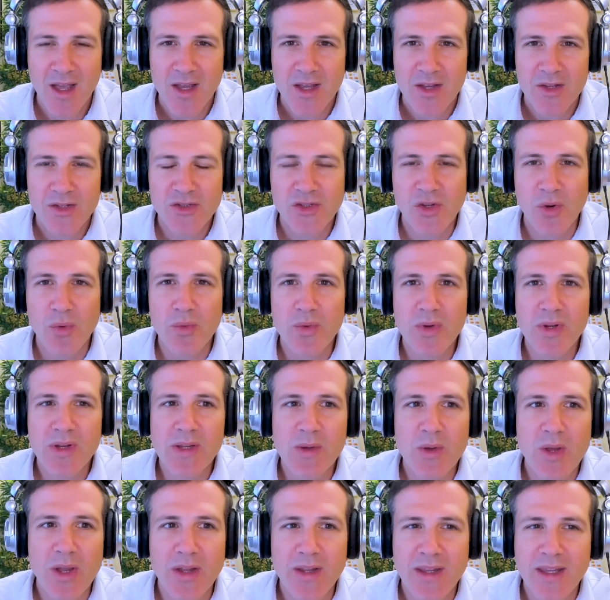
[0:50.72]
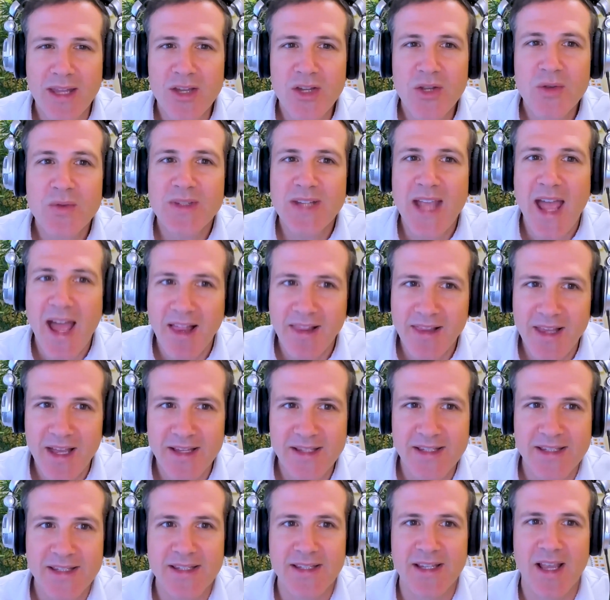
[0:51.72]
So, can you tell
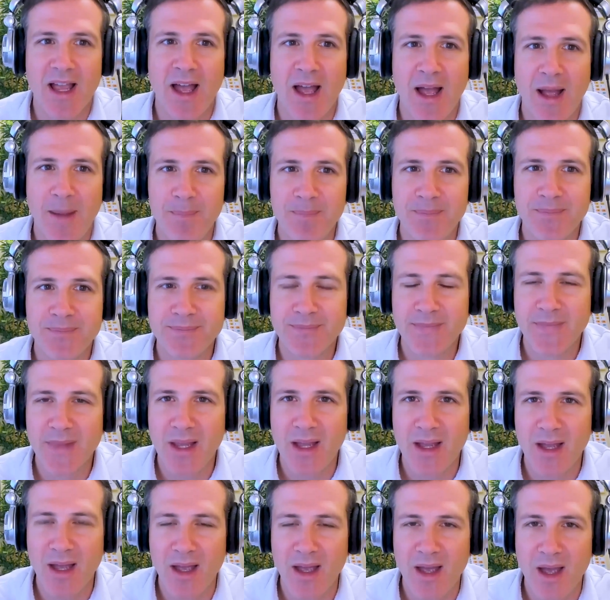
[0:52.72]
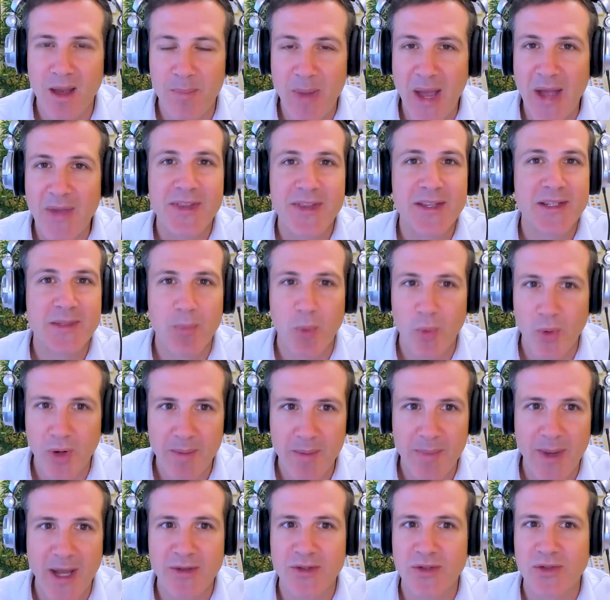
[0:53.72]
us um, uh, about this boy,
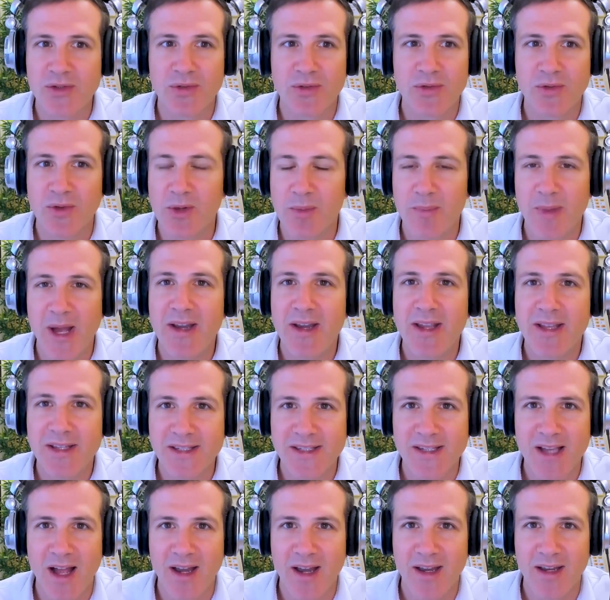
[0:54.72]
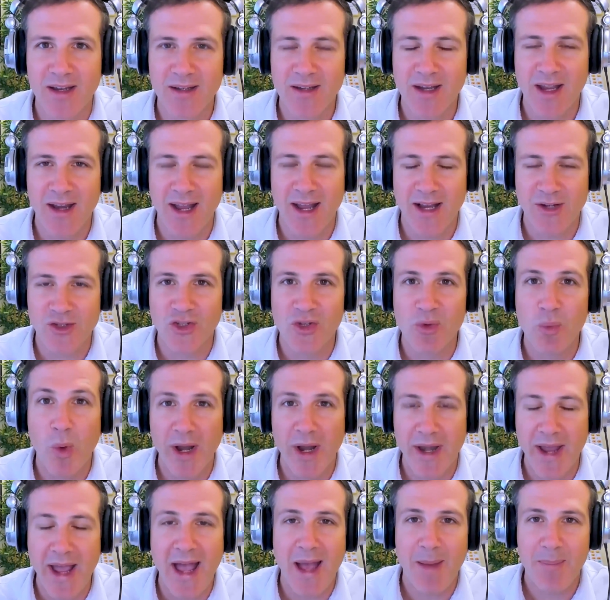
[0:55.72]
about Suleiman Hassan, and, and actually
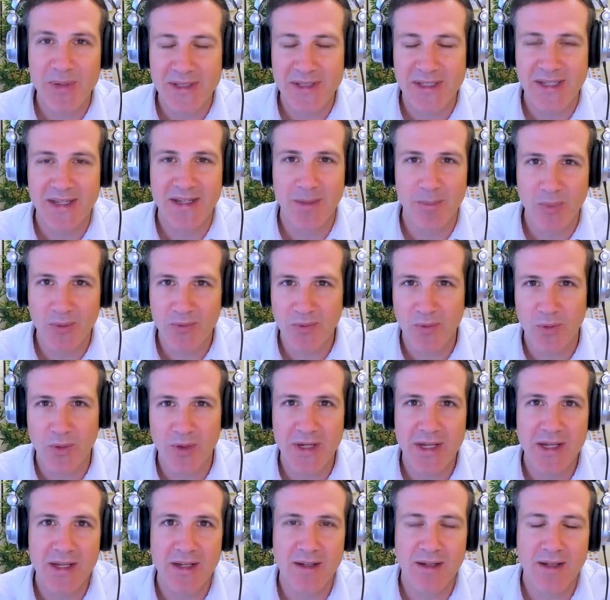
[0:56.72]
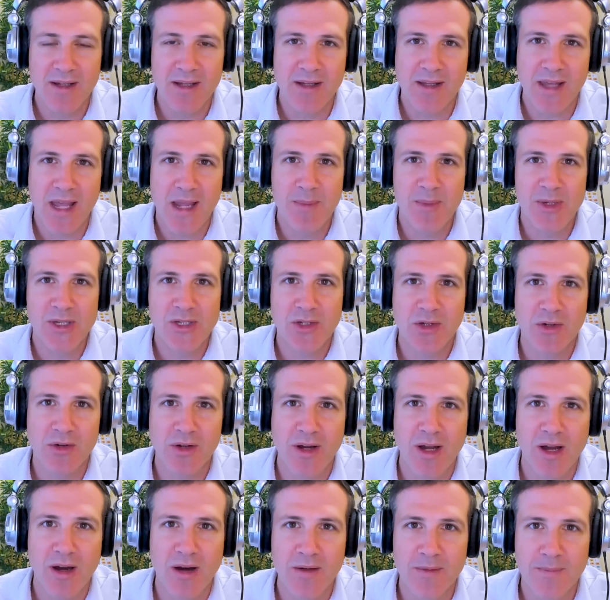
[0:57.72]
what happened to him before he, he came into your
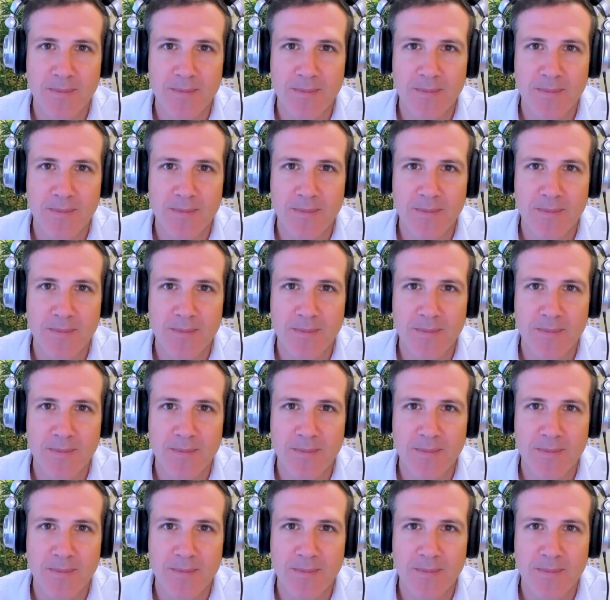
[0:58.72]
care.